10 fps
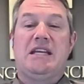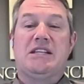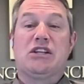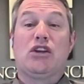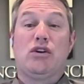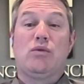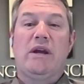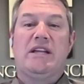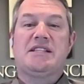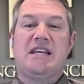is a good way
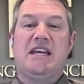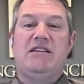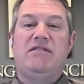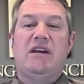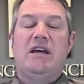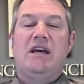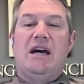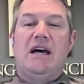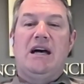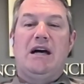to save.
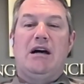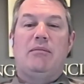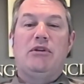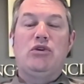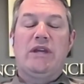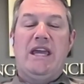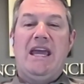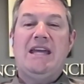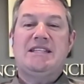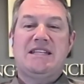You
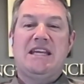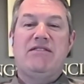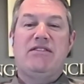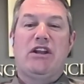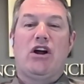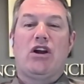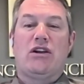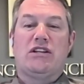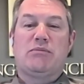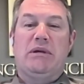can save in an
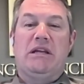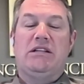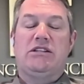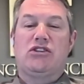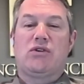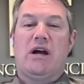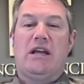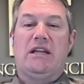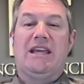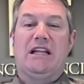RSP to try
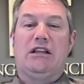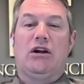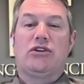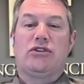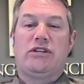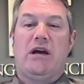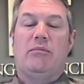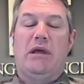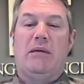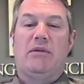and get a larger down
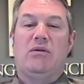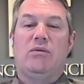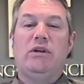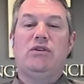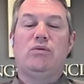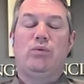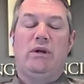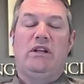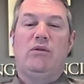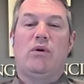payment. What you
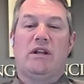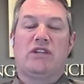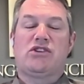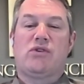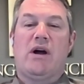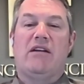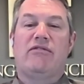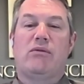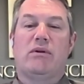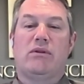really want to strive
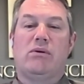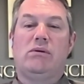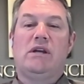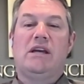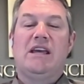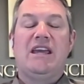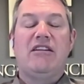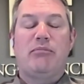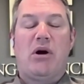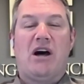for, though,
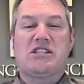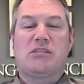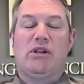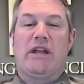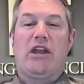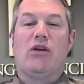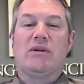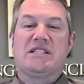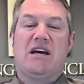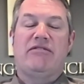if possible, and I know
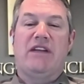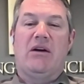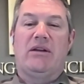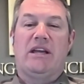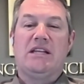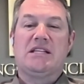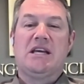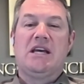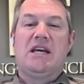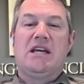it's tough nowadays,
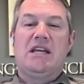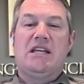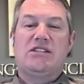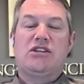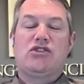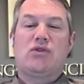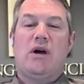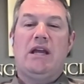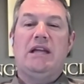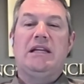is to
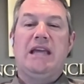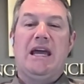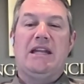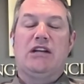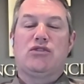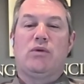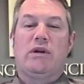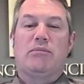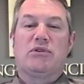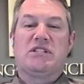try and get a
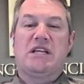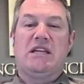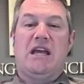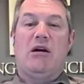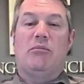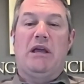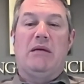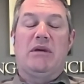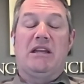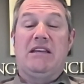20% down
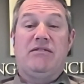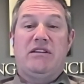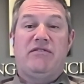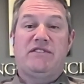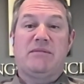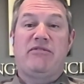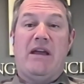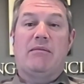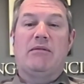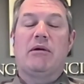payment, even if some
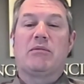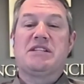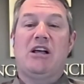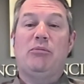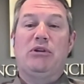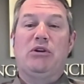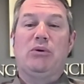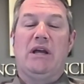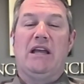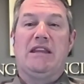family members help you
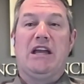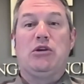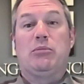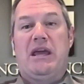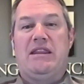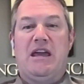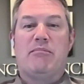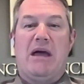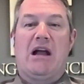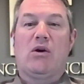and then you pay them
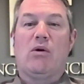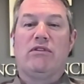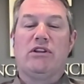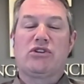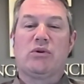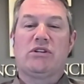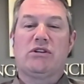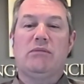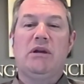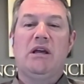back over the short
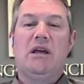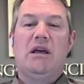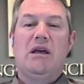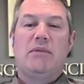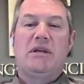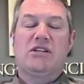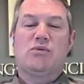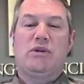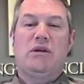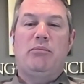term. Because
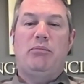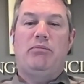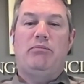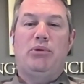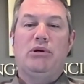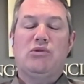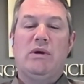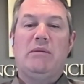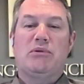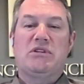when you put
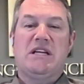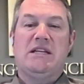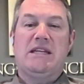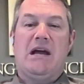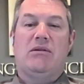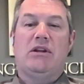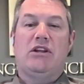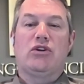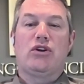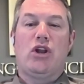20% down,
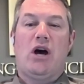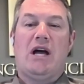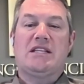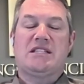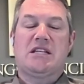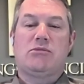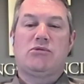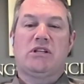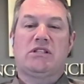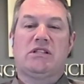you're not
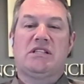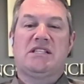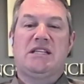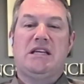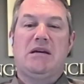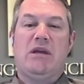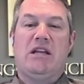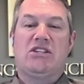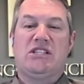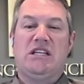subject to the
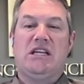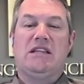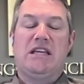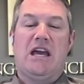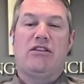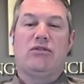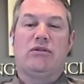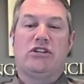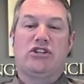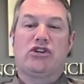CMHC and the other
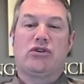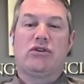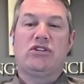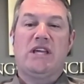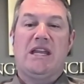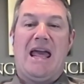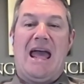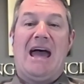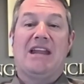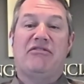insurers that
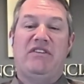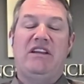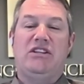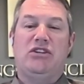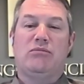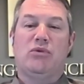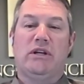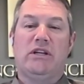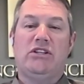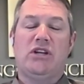add a fee to your
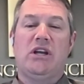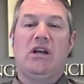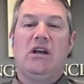mortgage.